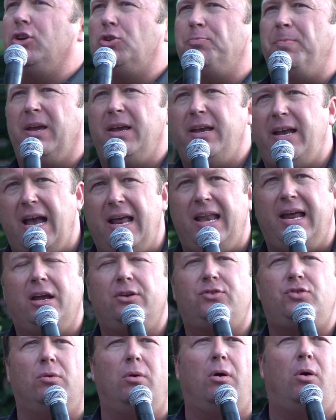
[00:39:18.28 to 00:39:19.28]
is
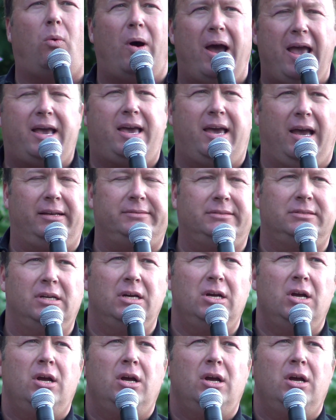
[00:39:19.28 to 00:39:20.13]
beginning to awaken